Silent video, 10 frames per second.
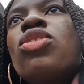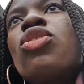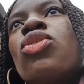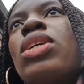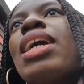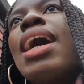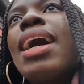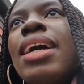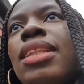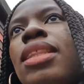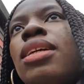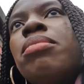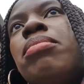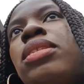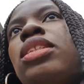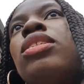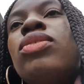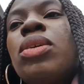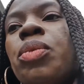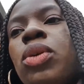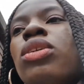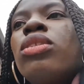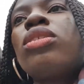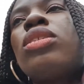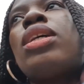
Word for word: So they had different ones.